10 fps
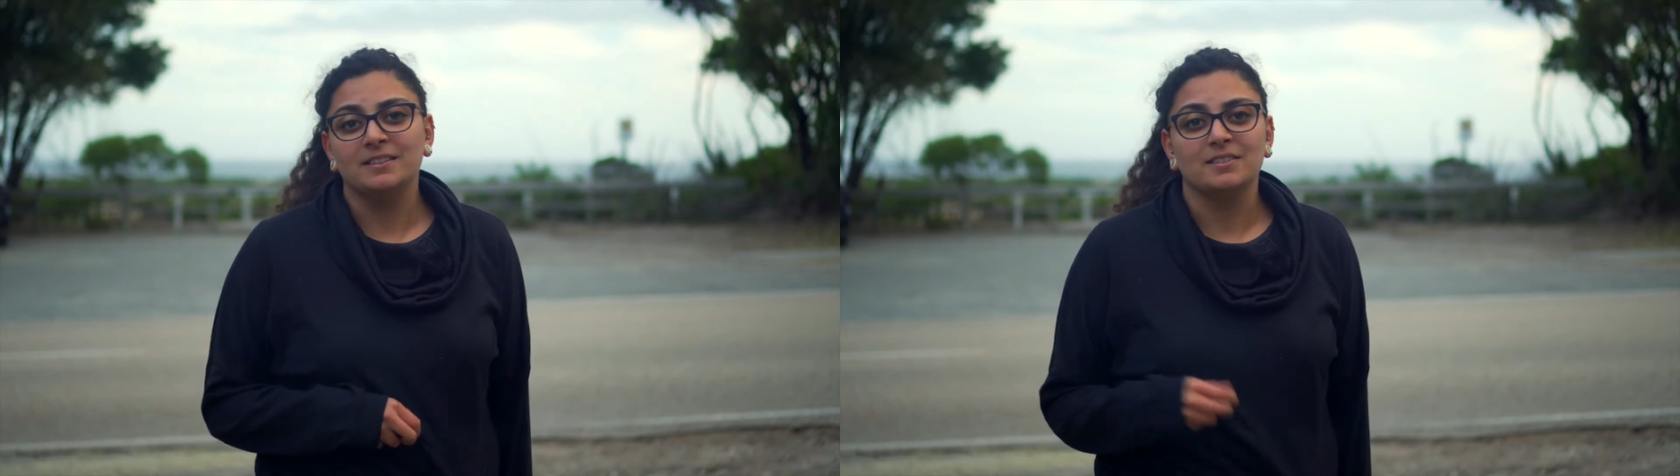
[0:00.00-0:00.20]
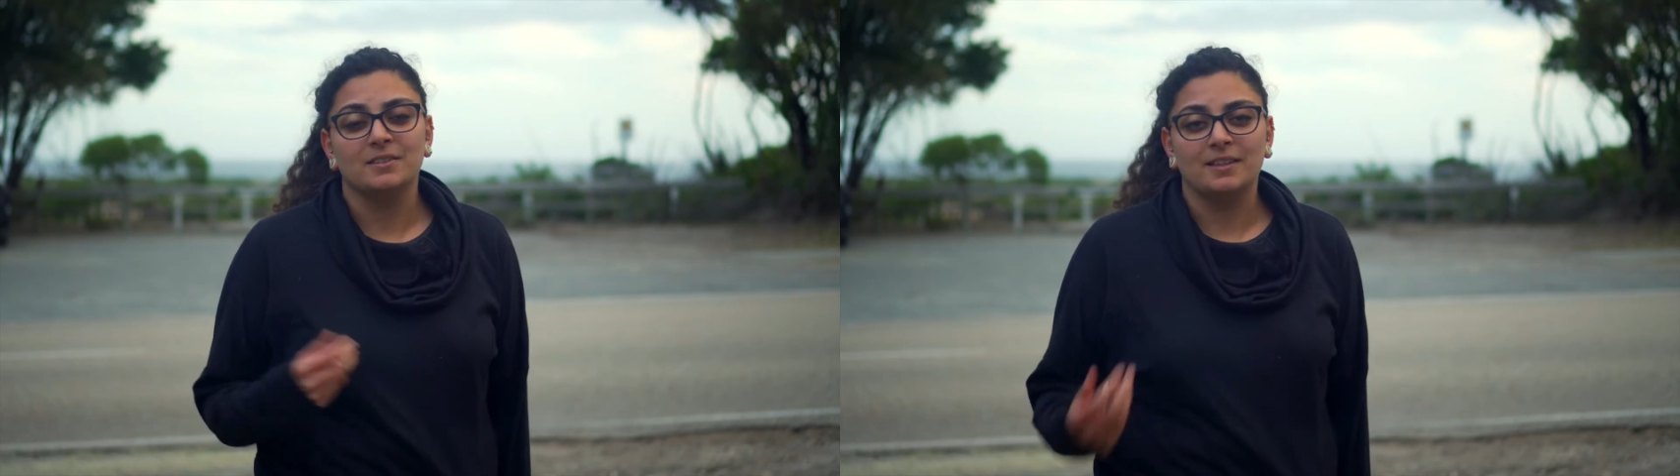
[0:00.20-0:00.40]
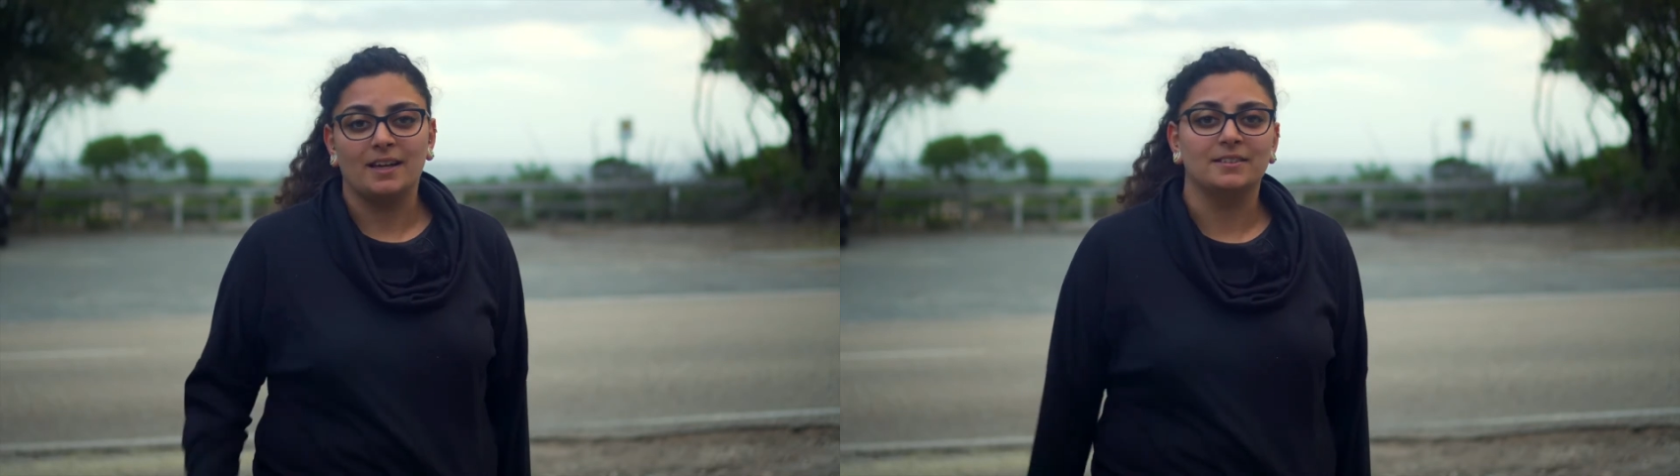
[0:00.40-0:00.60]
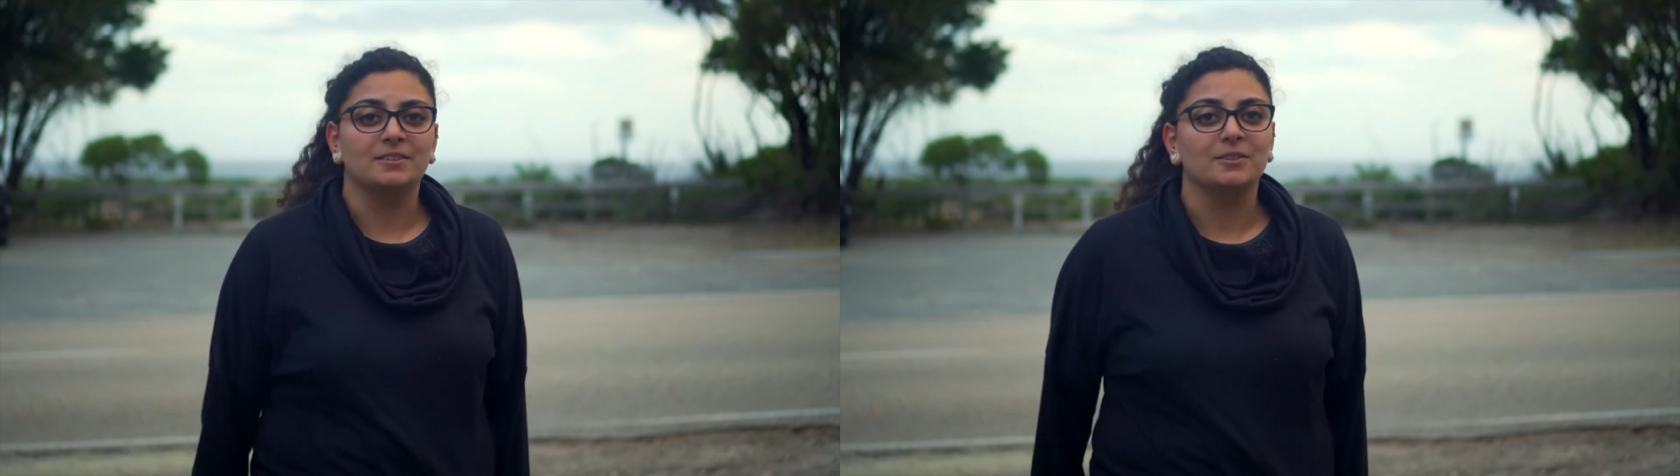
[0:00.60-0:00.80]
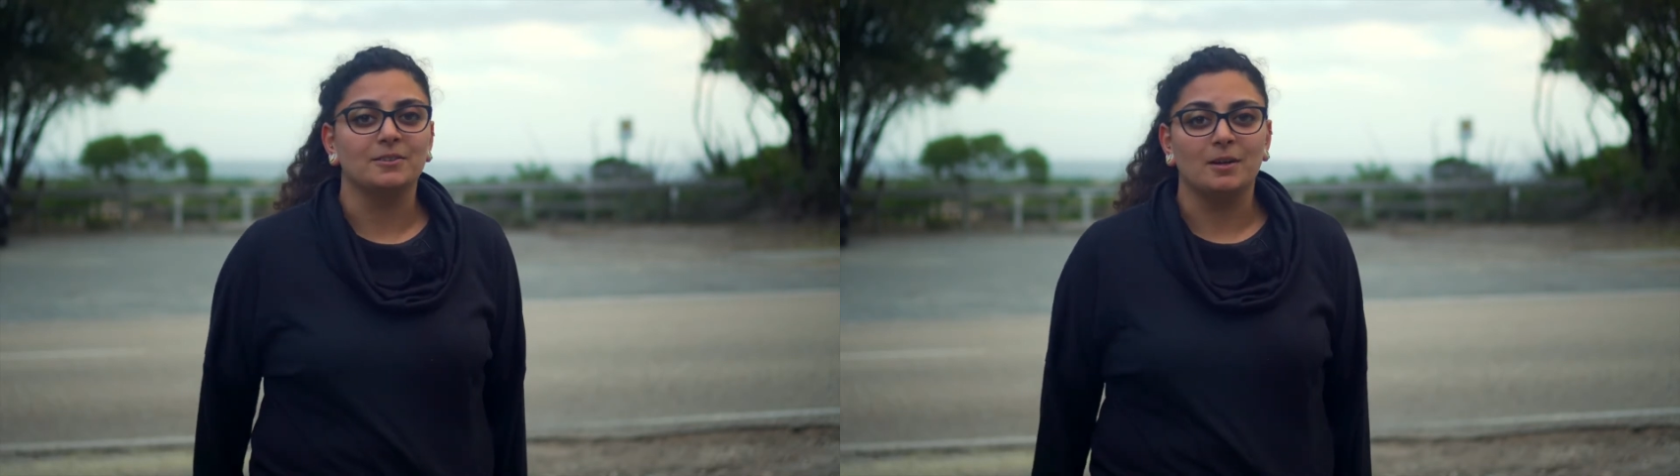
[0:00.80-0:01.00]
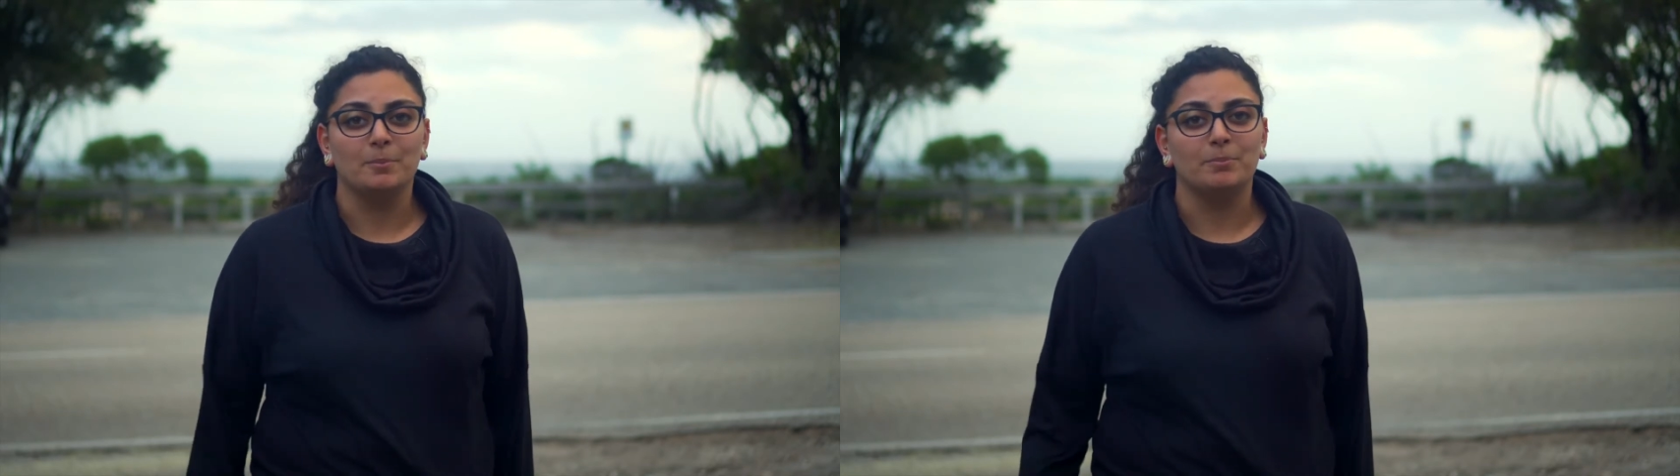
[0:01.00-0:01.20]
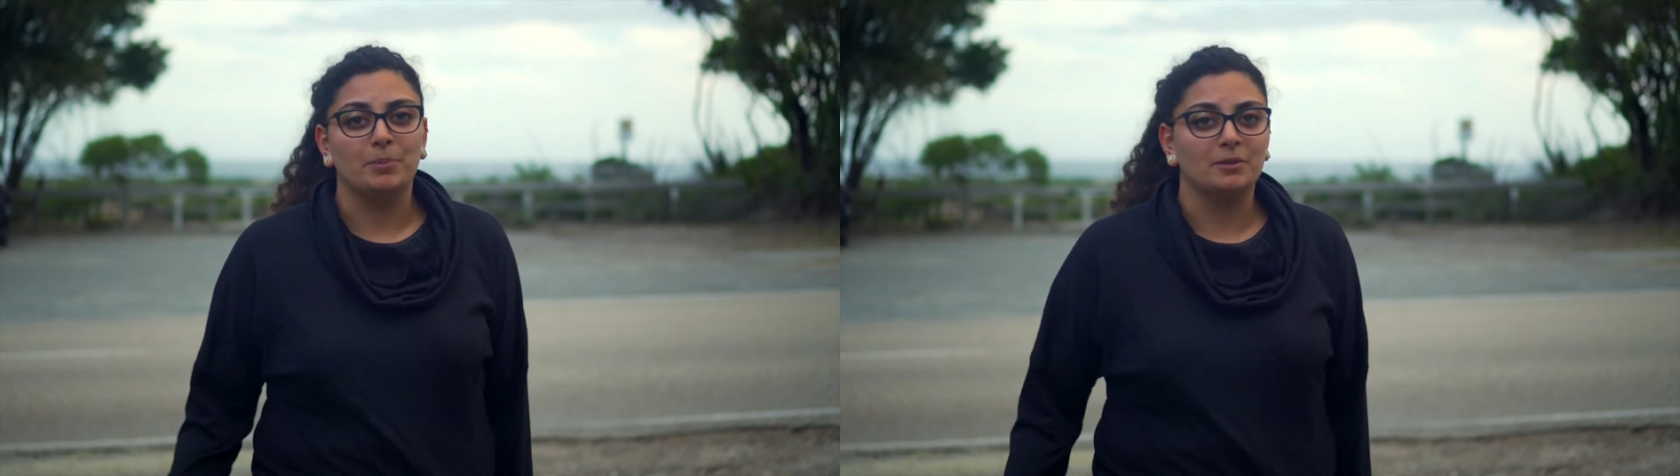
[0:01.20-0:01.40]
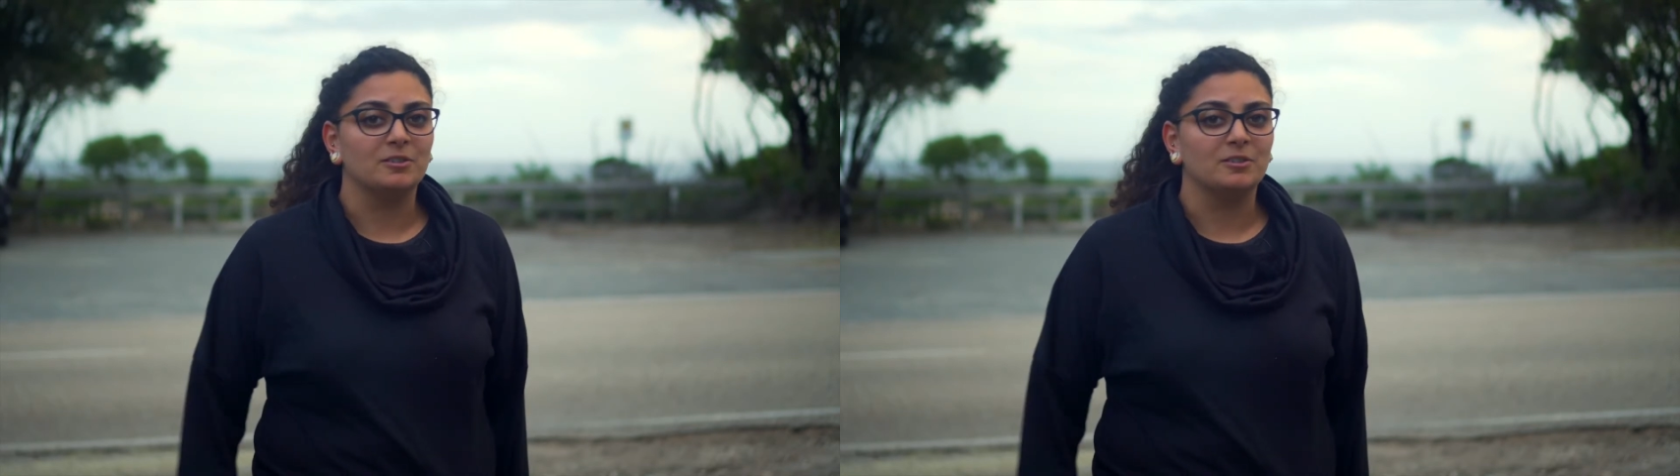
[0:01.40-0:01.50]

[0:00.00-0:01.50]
so you can do a bulk